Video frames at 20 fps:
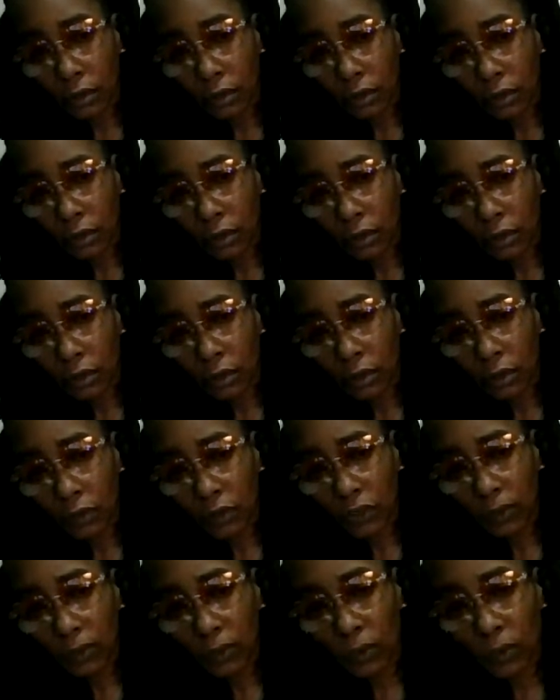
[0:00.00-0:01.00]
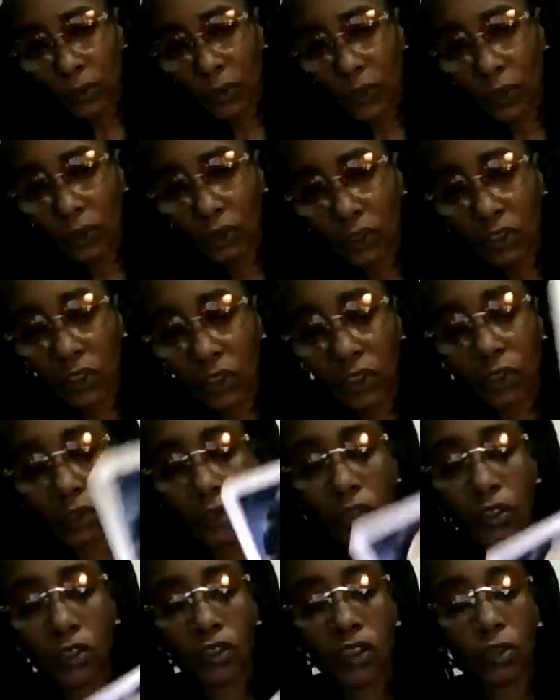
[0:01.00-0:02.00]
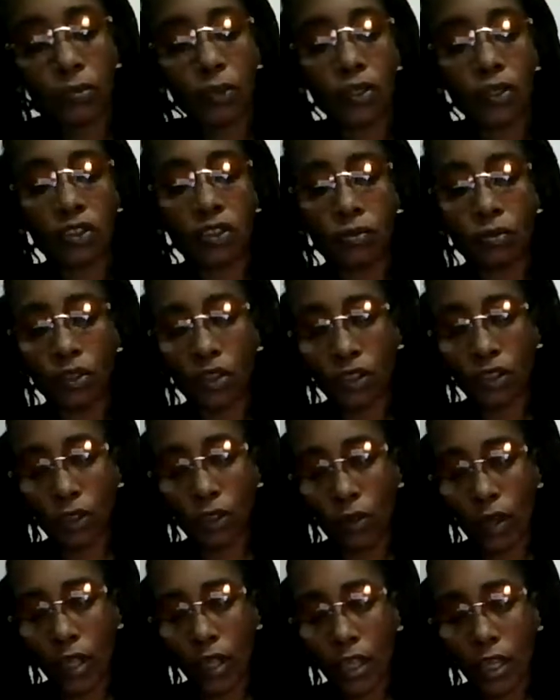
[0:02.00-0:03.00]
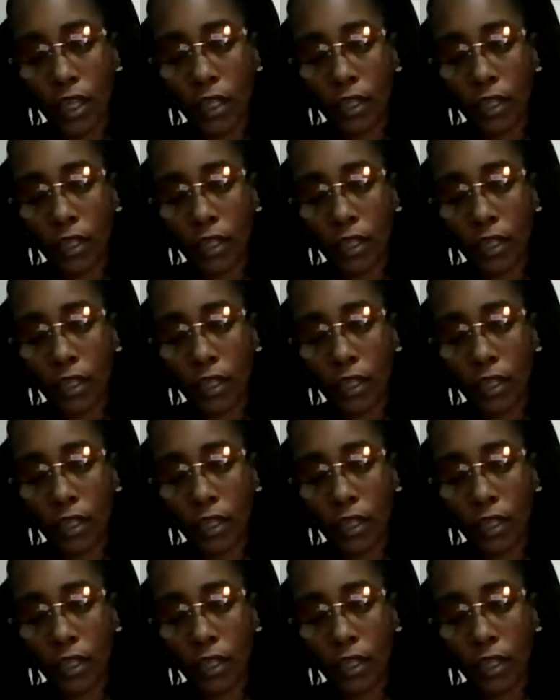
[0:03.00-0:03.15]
It was revealed to you that this person was a crab.